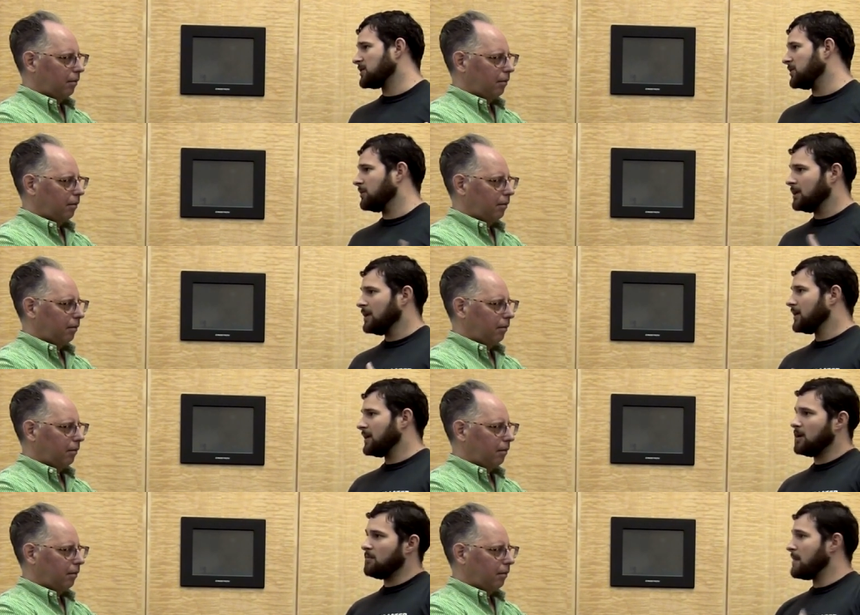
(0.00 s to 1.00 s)
Speaker 1: to, you
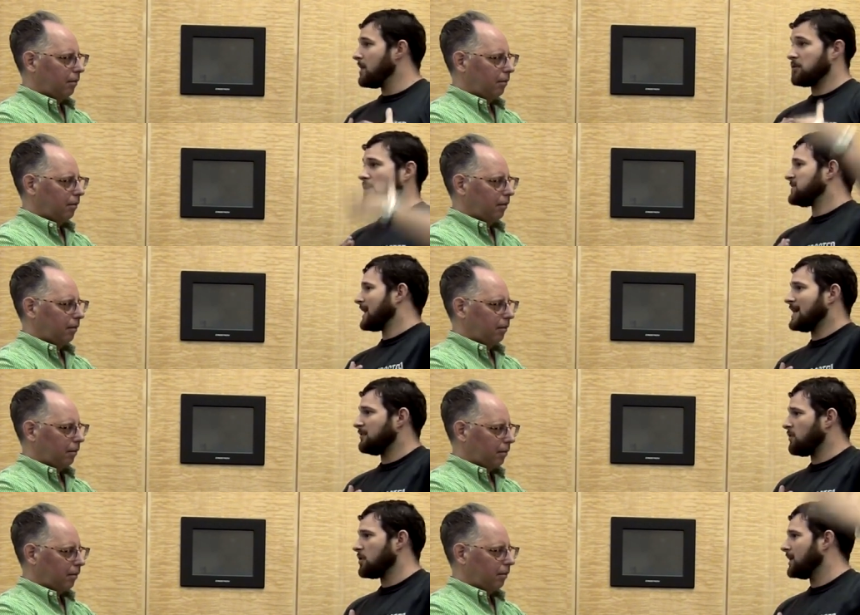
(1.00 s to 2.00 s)
know, my mother lives in
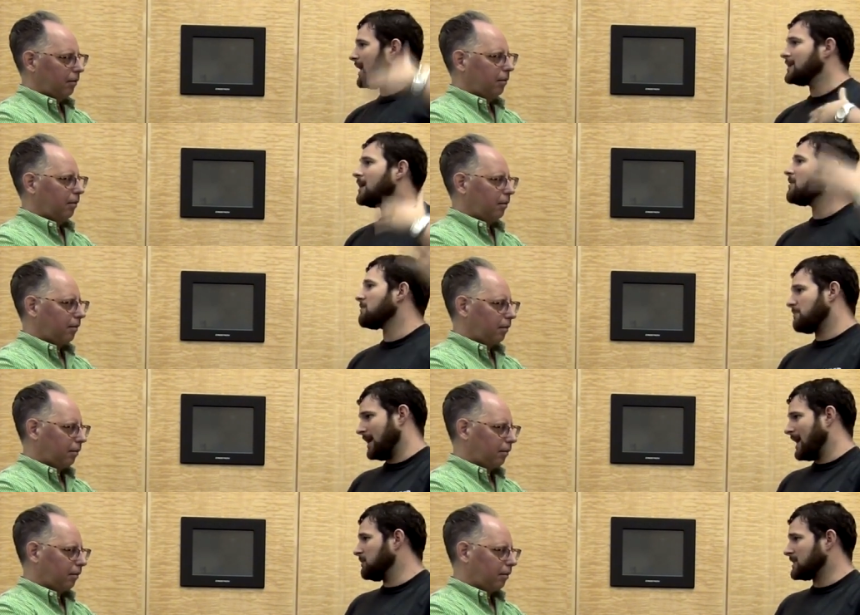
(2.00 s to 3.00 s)
California. I love
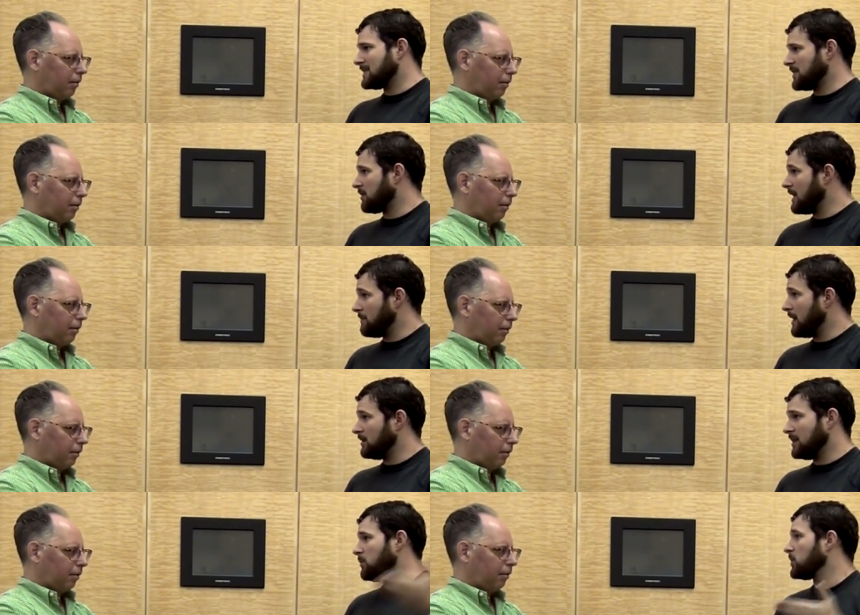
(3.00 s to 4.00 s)
being able to send her
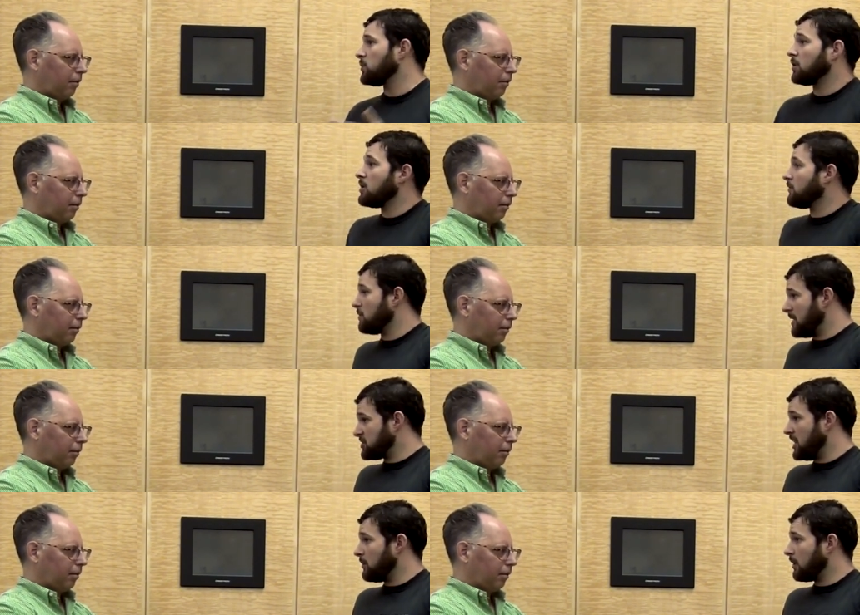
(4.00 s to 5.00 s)
email. It wouldn't work over a mesh
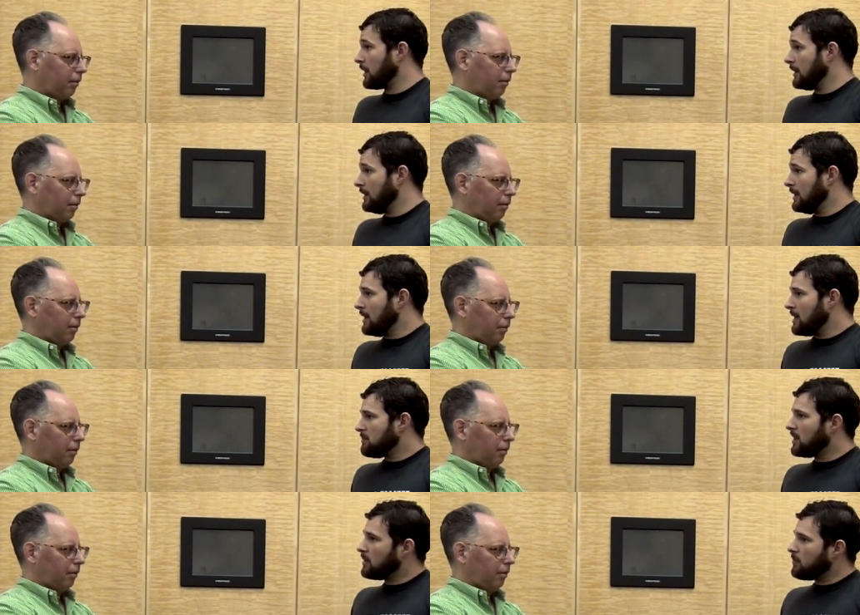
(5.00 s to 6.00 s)
network.
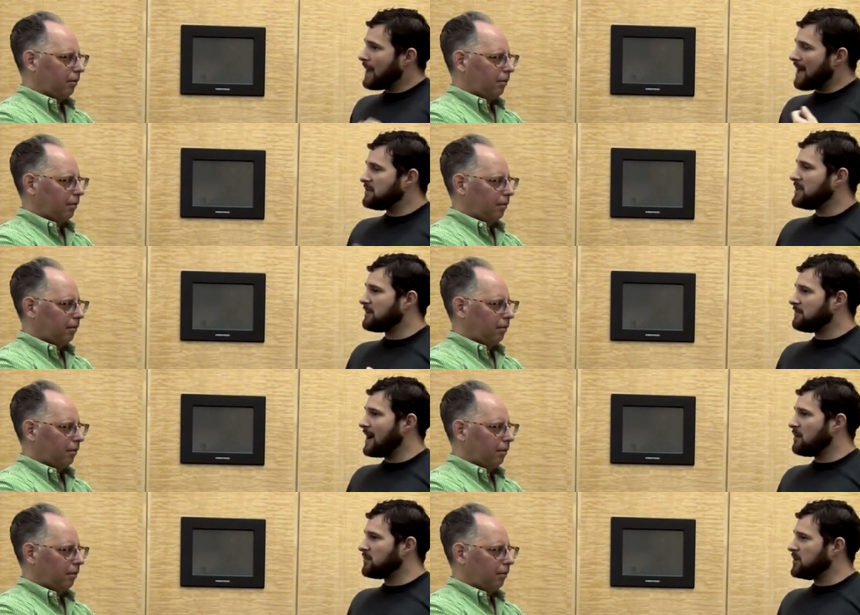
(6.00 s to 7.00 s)
But we haven't yet
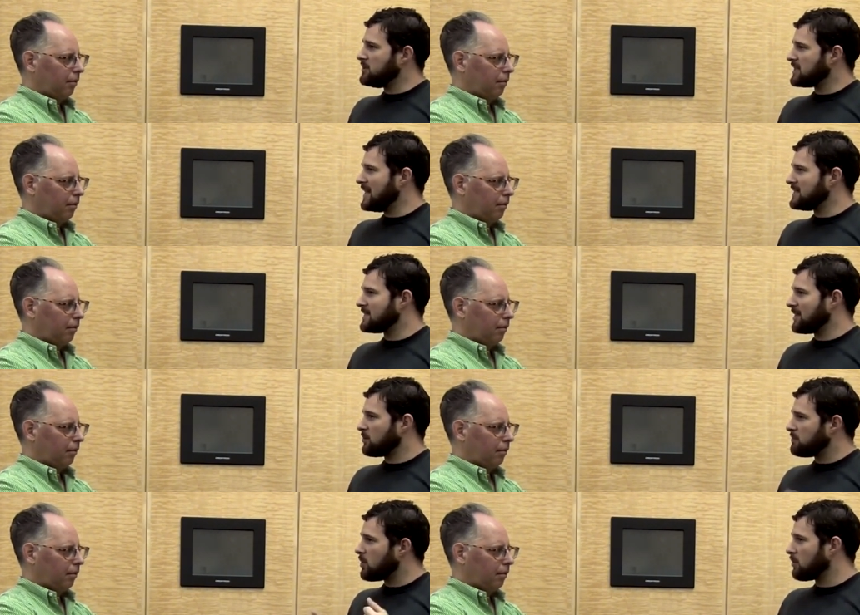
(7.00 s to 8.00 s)
found the use cases that are
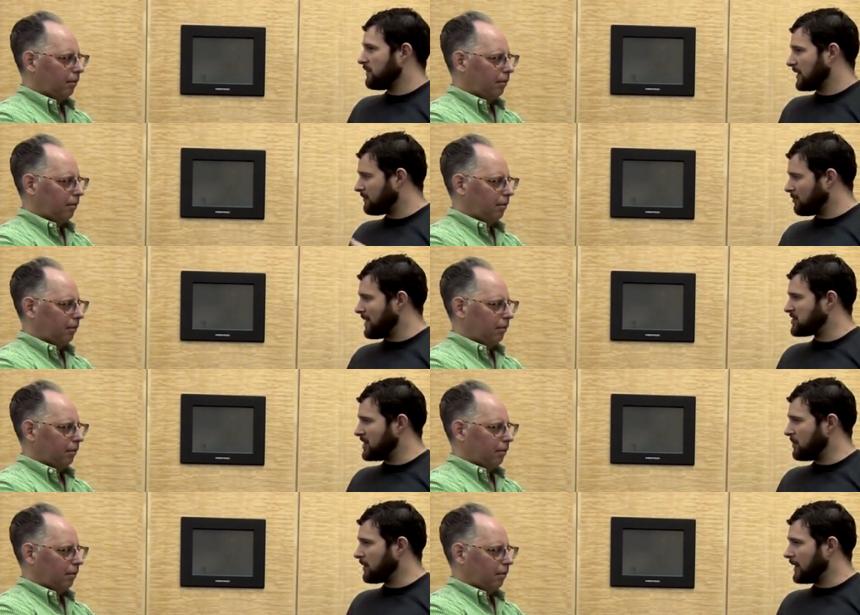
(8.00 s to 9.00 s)
perfect for mesh
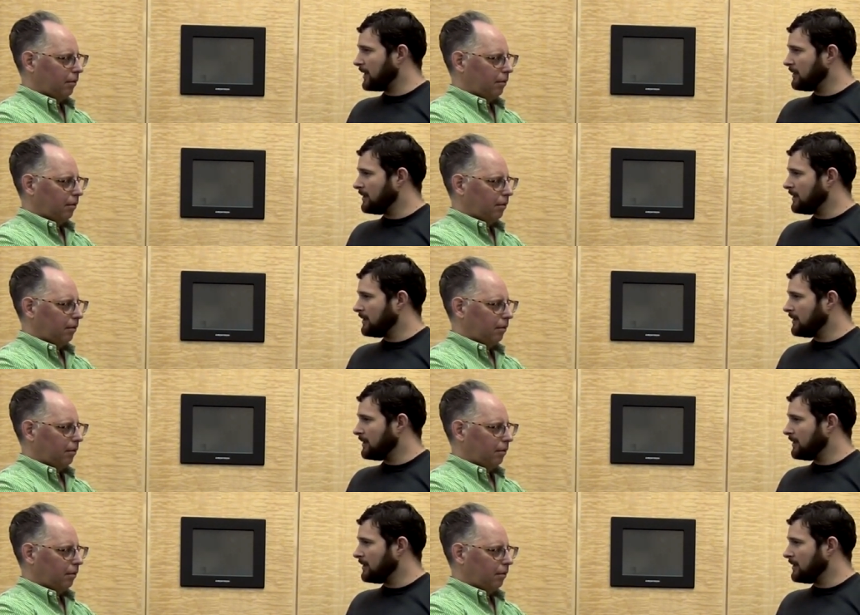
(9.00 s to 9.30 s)
networking.